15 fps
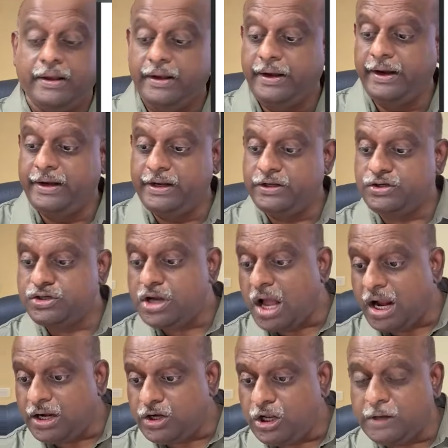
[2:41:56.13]
it is
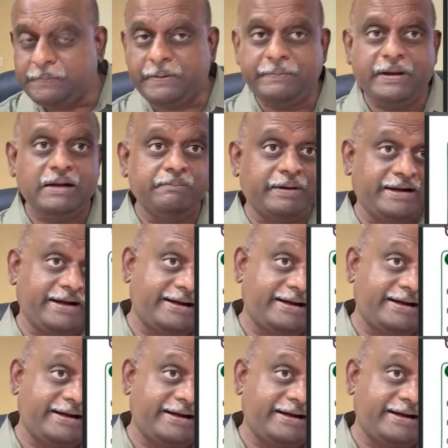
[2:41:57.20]
not dopamine, but it